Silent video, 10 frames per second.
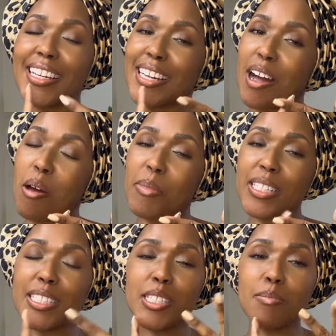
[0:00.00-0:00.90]

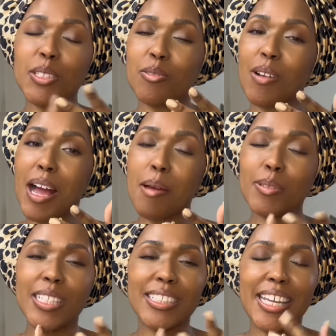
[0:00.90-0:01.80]
comment, subscribe,
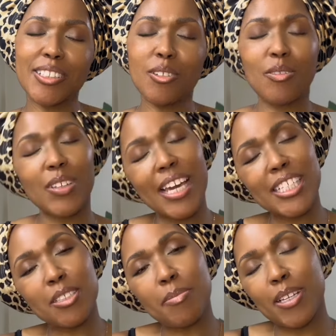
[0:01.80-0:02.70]
click that
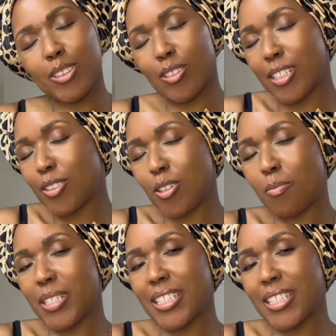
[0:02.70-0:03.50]
notification bell so that you don't miss